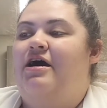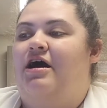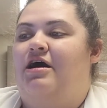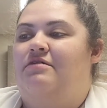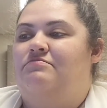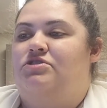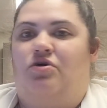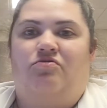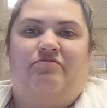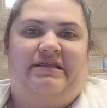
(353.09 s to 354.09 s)

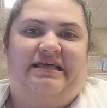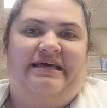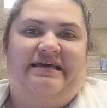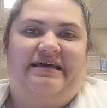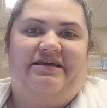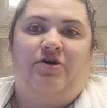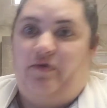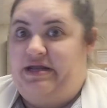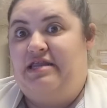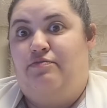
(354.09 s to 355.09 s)
Don't really go
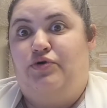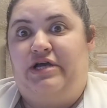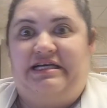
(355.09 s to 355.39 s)
into the book